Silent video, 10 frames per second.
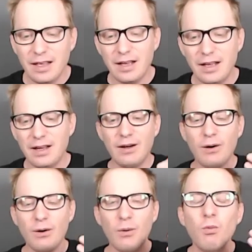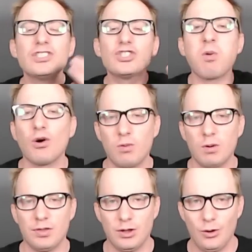what's wrong with
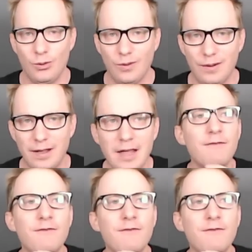you if